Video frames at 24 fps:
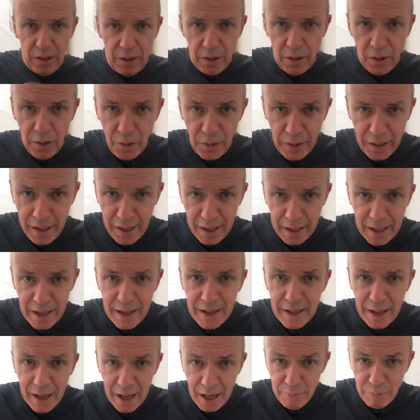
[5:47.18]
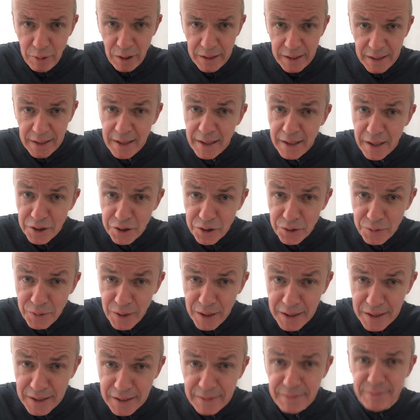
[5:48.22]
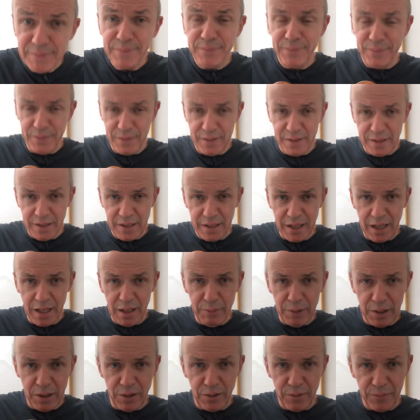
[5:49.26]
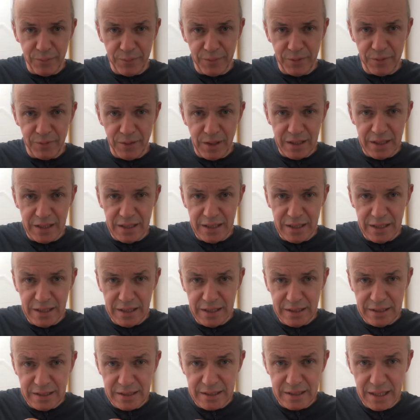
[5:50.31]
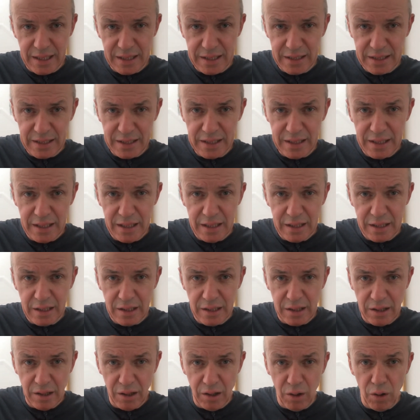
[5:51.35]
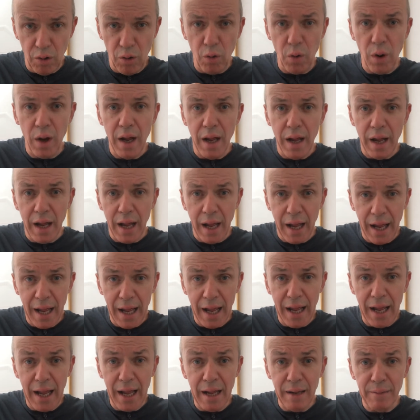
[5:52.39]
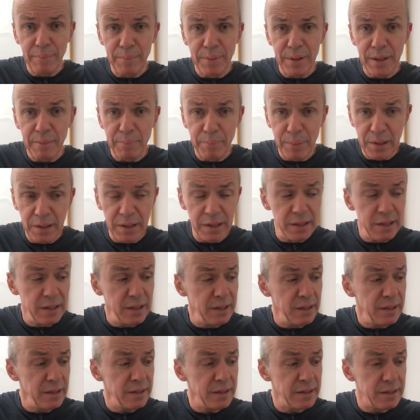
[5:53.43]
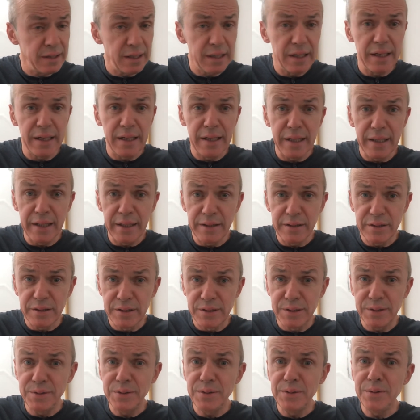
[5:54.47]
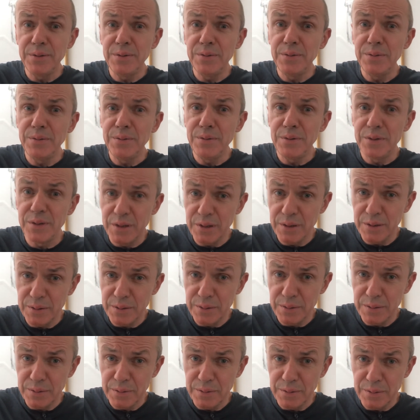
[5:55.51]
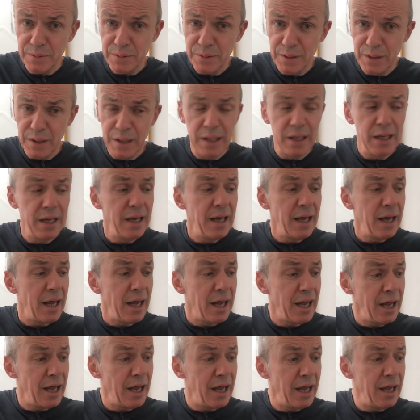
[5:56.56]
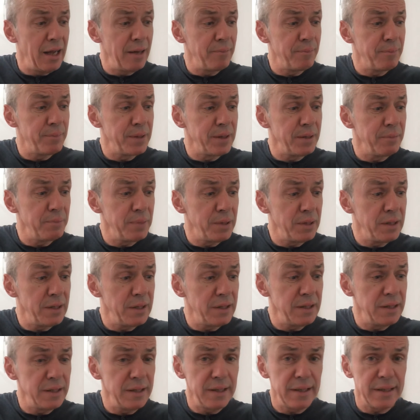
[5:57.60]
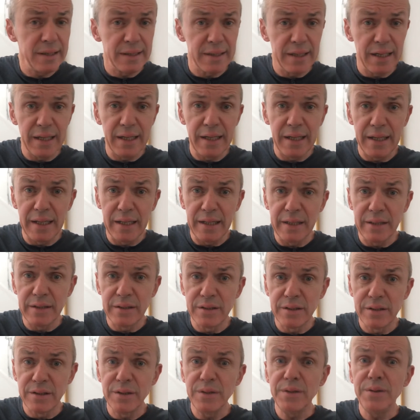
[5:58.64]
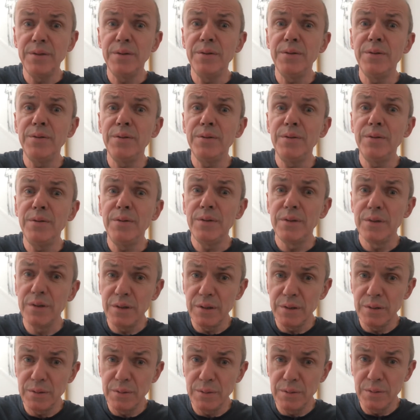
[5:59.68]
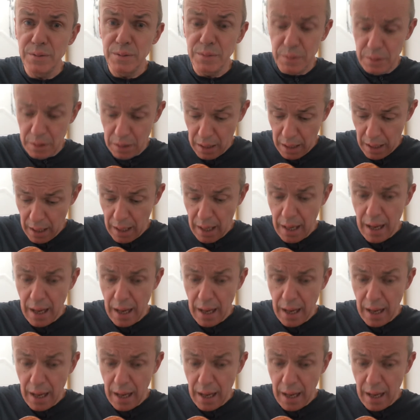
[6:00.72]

Okay, I'm ready. Are you ready? Here we go. Ready, steady, go. Happy birthday to you. Happy birthday to you.